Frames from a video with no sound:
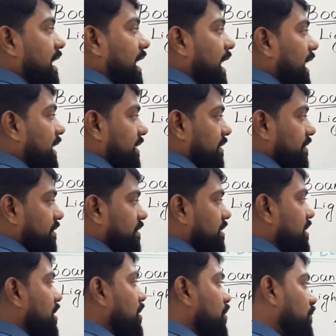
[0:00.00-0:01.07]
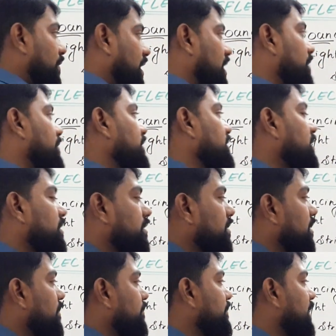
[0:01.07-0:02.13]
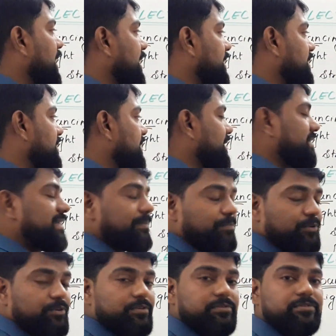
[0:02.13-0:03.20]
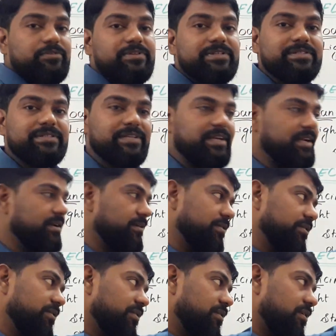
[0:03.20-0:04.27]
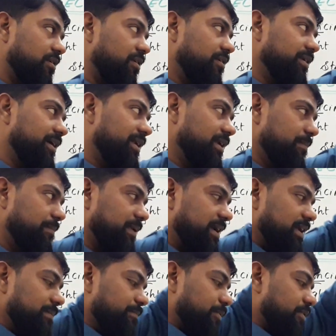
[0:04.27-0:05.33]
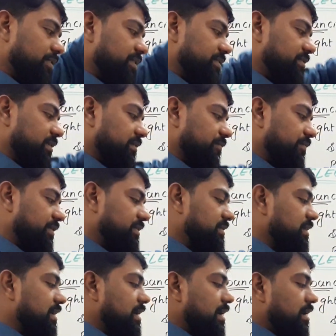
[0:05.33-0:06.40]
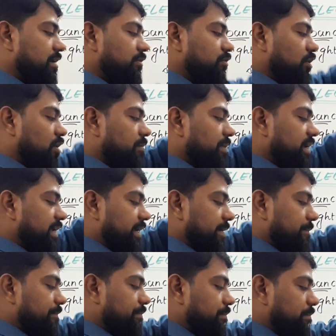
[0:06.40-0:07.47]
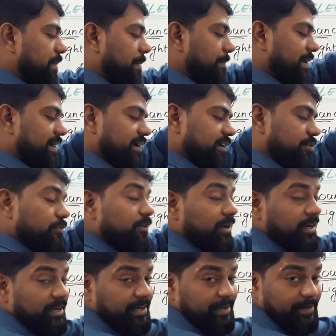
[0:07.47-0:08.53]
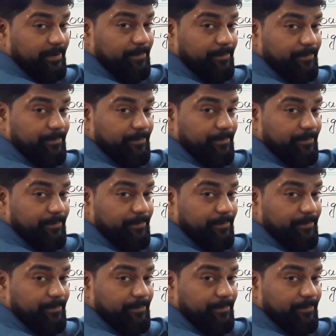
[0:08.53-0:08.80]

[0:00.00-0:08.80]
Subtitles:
And whenever the ray of light is supposed to incident on any plane polished surface normally, perpendicularly,